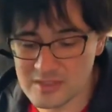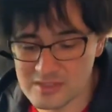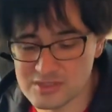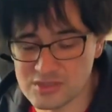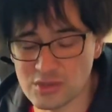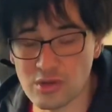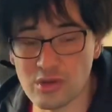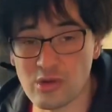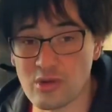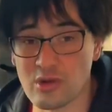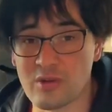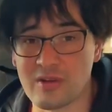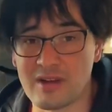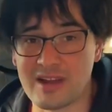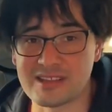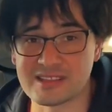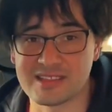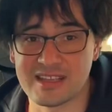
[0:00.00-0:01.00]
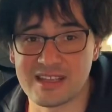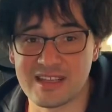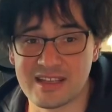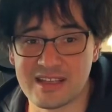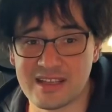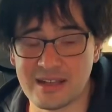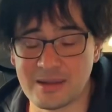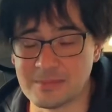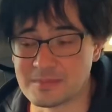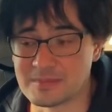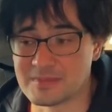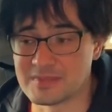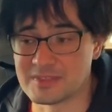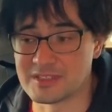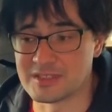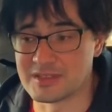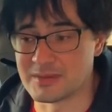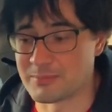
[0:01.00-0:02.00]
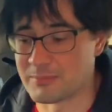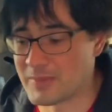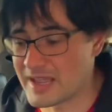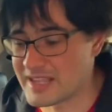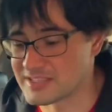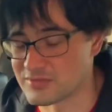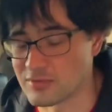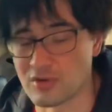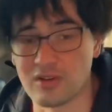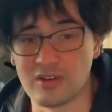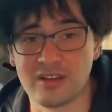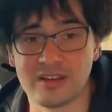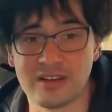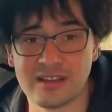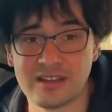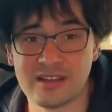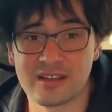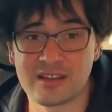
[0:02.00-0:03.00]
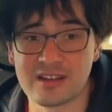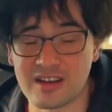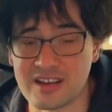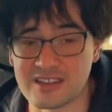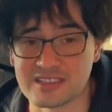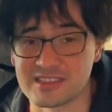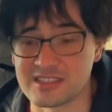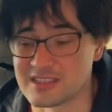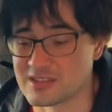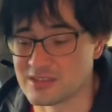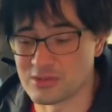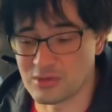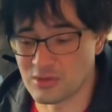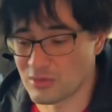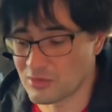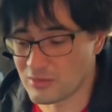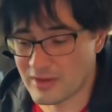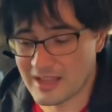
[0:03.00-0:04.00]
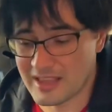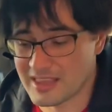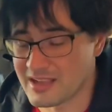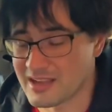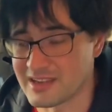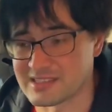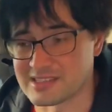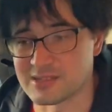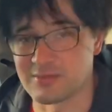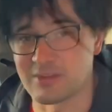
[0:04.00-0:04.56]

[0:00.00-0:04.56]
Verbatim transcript: third row as a the base for car seat, no any other